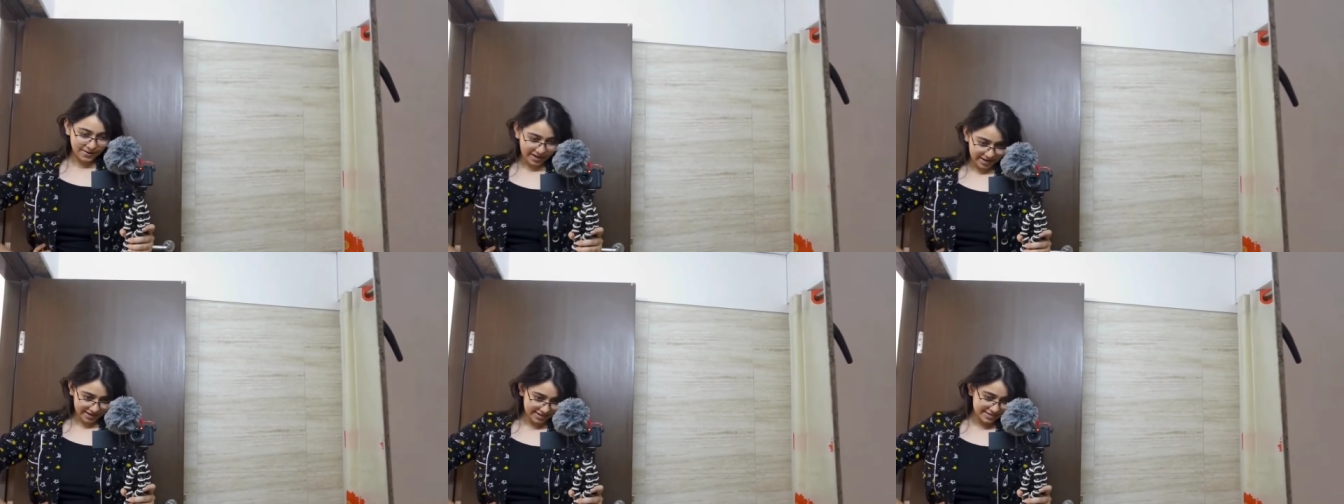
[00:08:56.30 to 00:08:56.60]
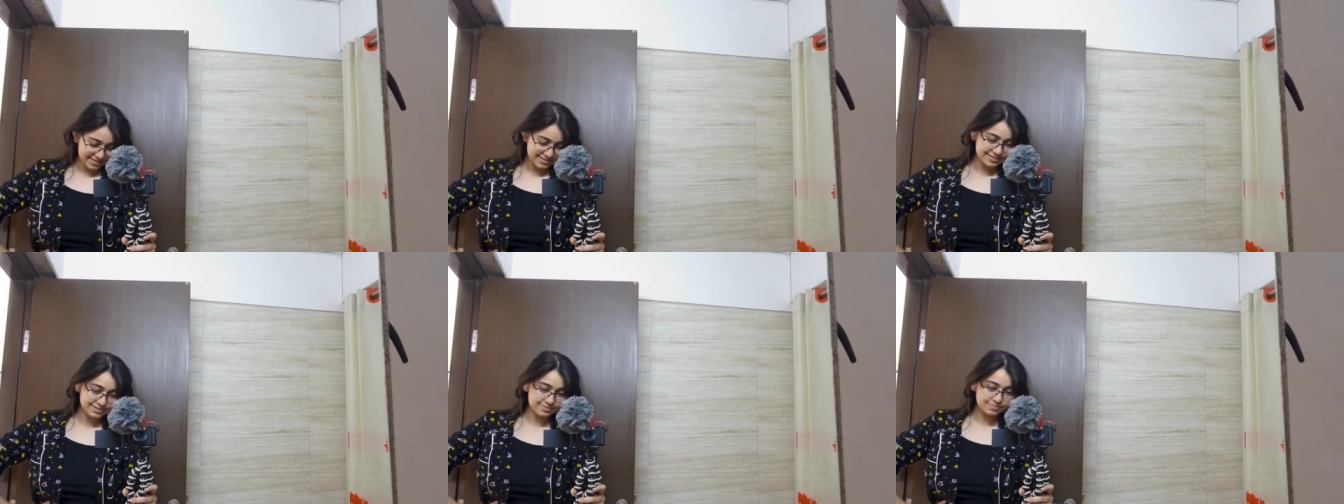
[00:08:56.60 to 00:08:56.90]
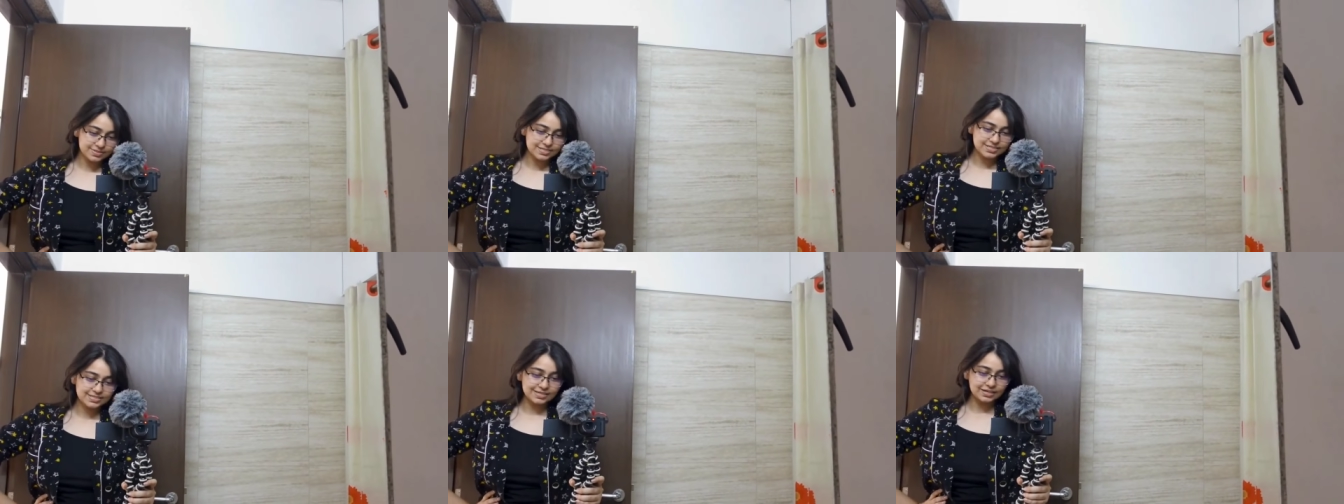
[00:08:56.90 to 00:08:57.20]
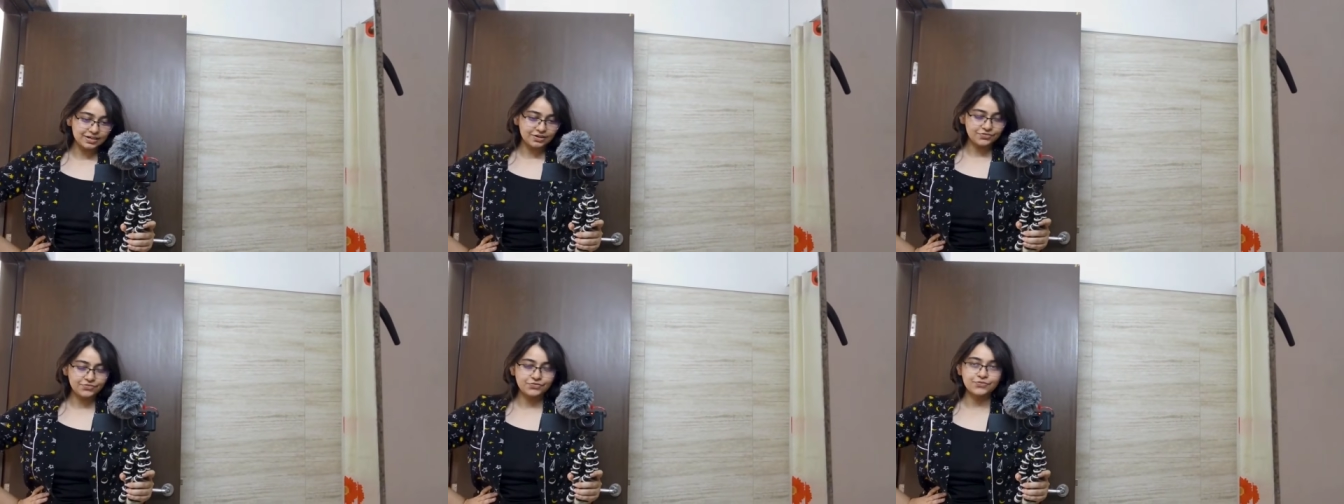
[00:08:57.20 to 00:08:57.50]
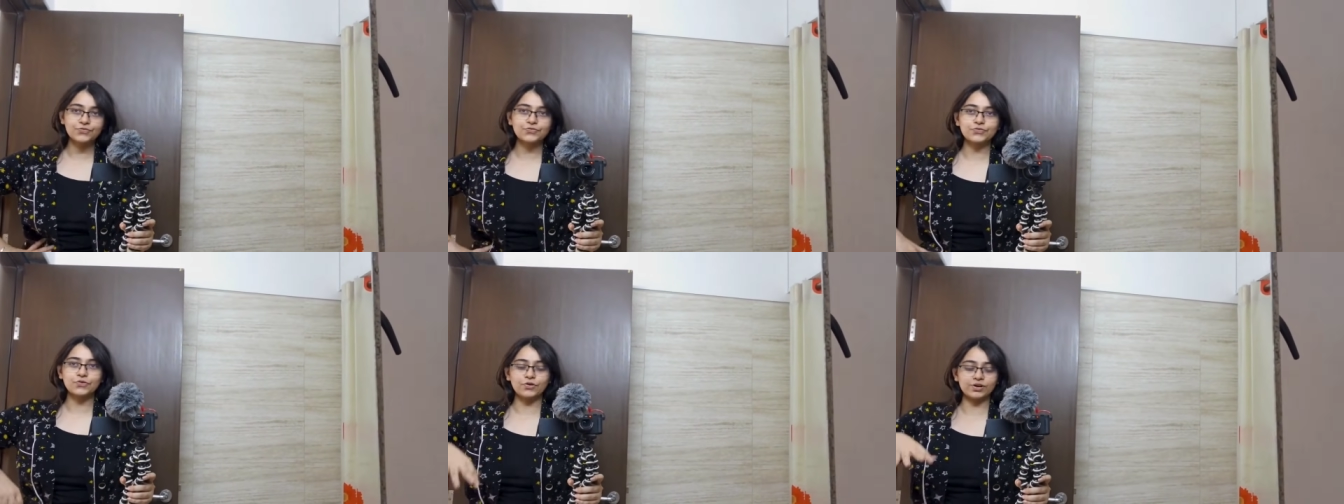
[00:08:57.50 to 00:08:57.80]
buy some
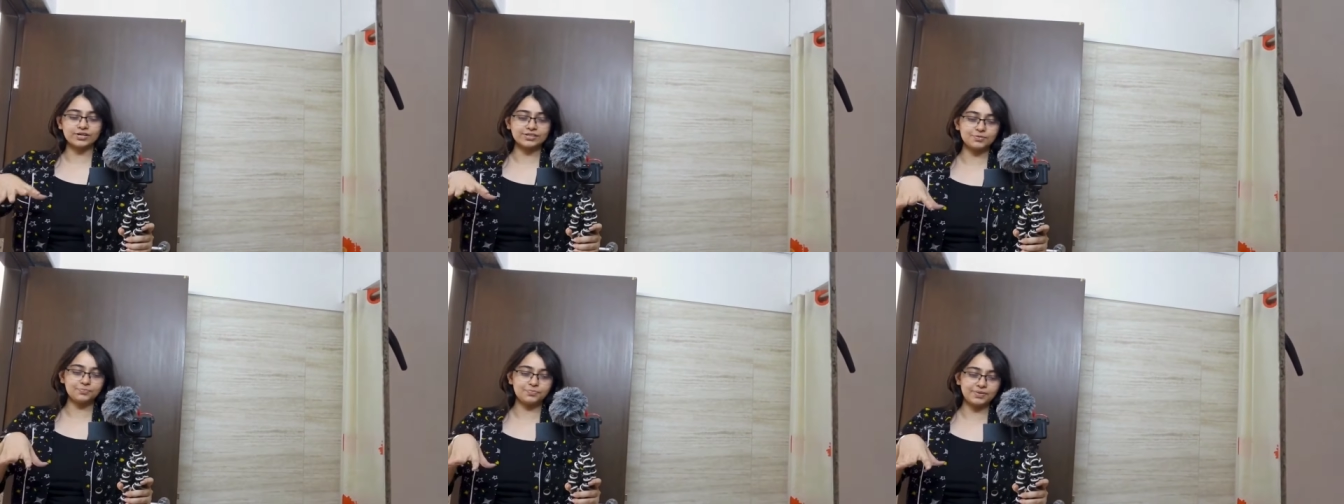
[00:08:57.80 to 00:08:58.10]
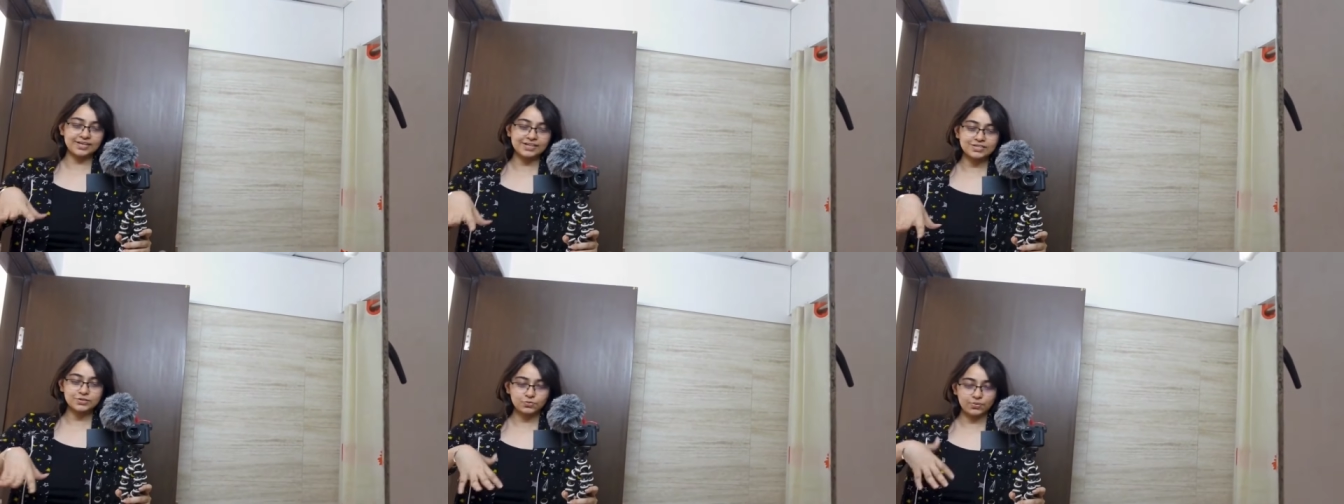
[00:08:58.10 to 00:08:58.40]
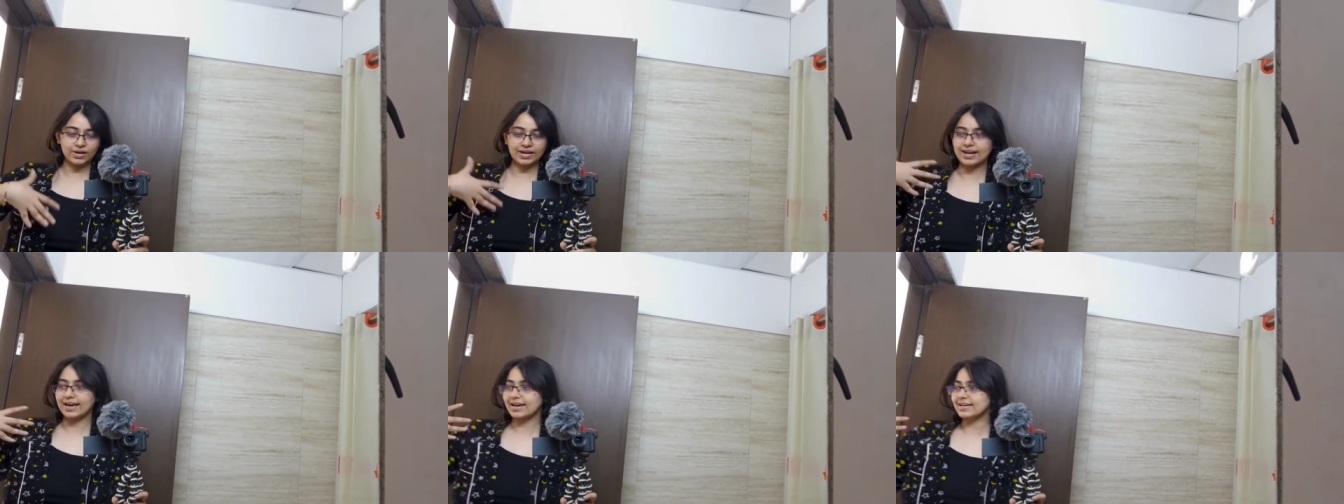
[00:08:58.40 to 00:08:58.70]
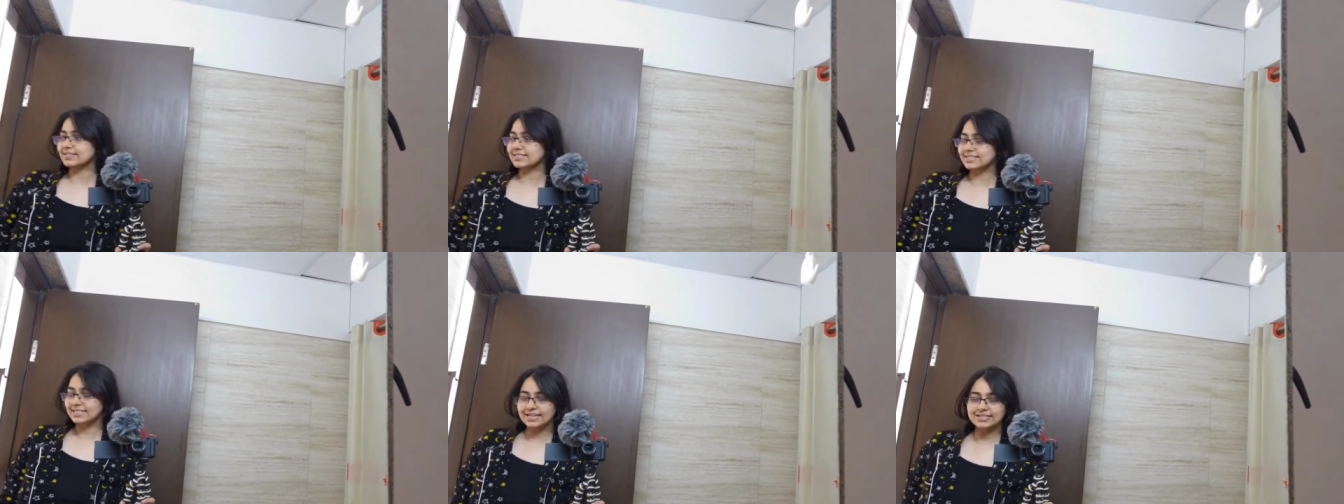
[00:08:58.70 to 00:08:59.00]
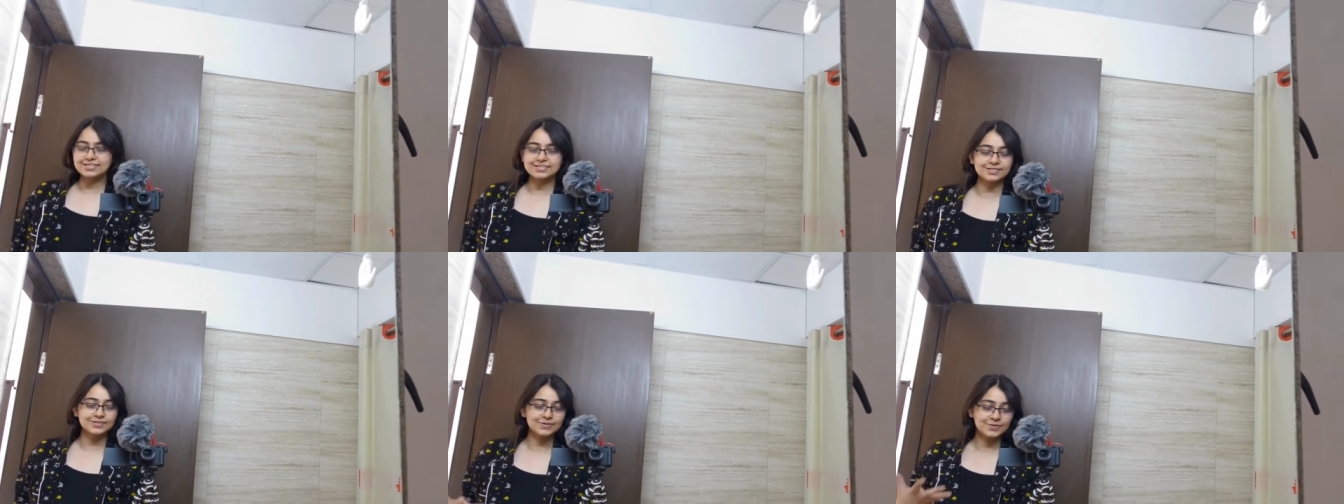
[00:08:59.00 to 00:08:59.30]
stuff for the place while I
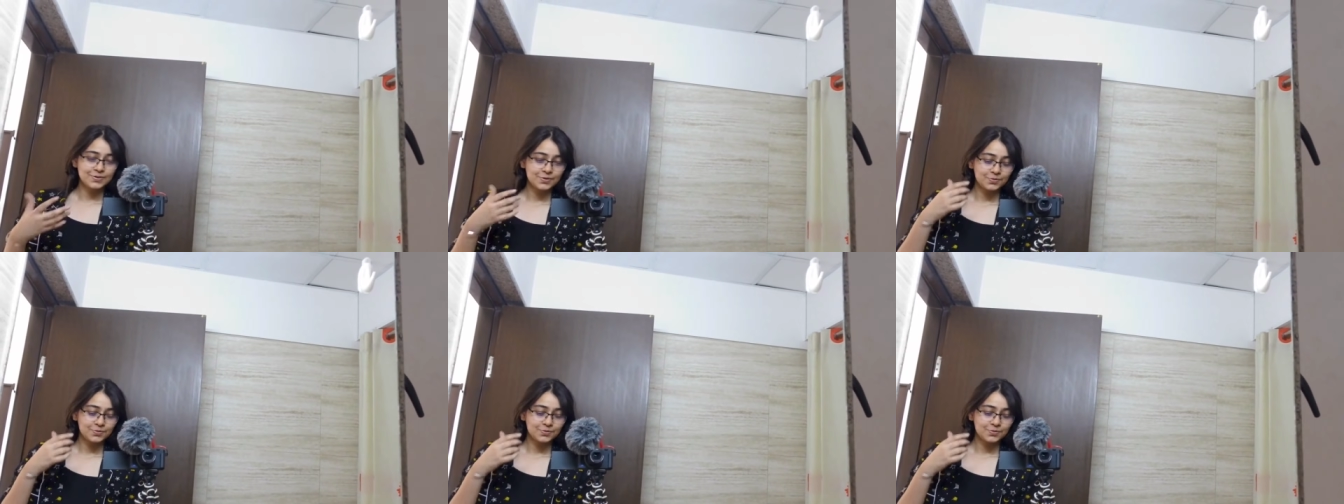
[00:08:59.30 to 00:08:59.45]
set